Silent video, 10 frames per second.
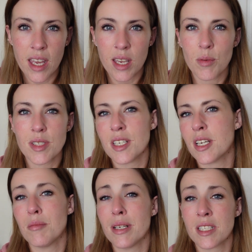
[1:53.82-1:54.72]
It wasn't a
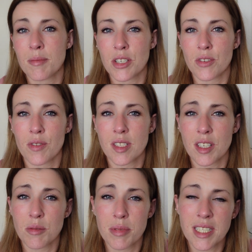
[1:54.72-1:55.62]
complete smasher of the
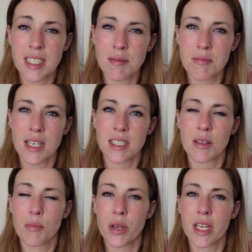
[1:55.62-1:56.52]
session, but it didn't matter.
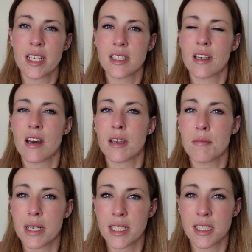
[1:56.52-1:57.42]
The point is that I
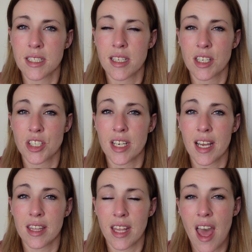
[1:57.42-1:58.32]
completed the session
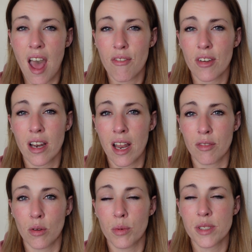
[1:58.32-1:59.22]
and the effort
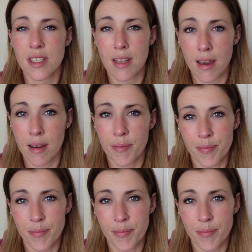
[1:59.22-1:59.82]
level was there.